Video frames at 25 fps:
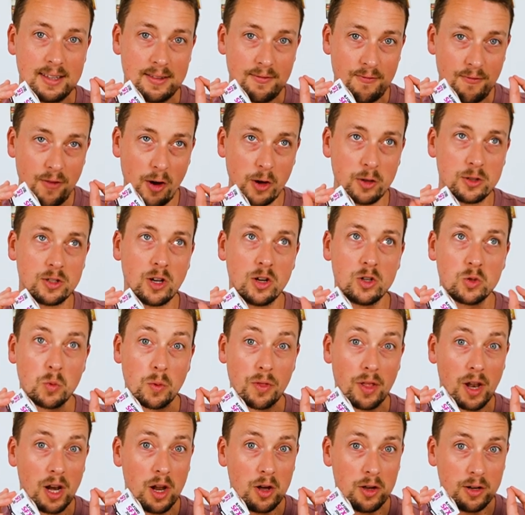photos
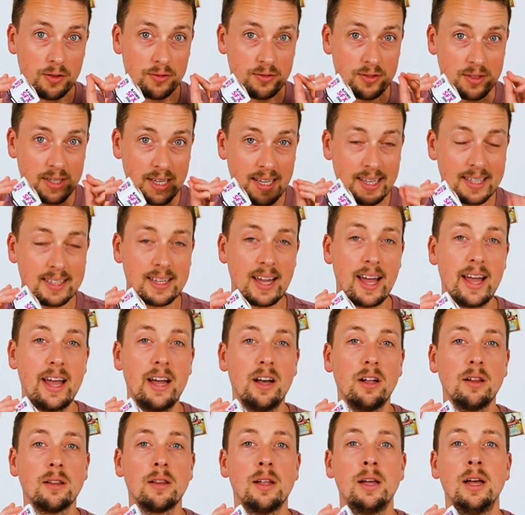with a load of
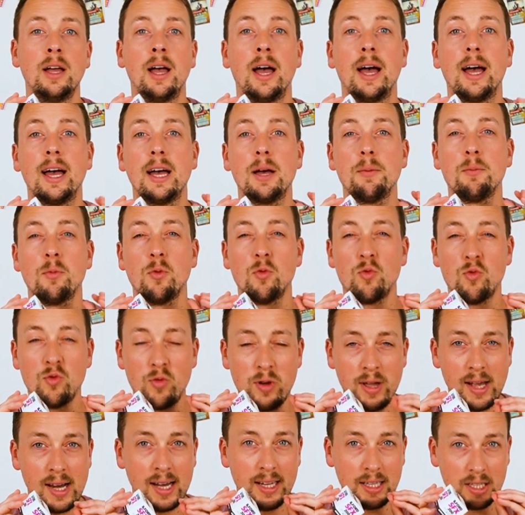detail, um,
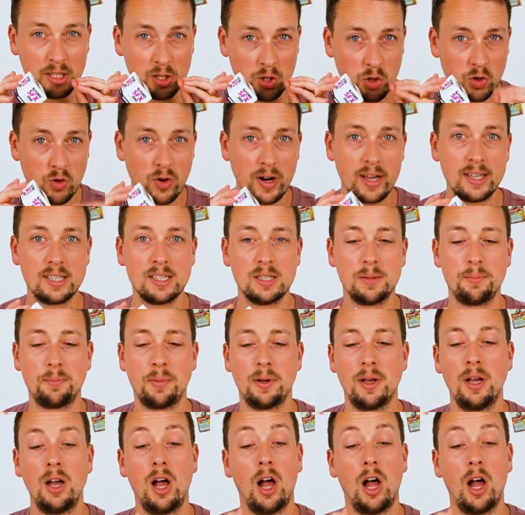really crisp,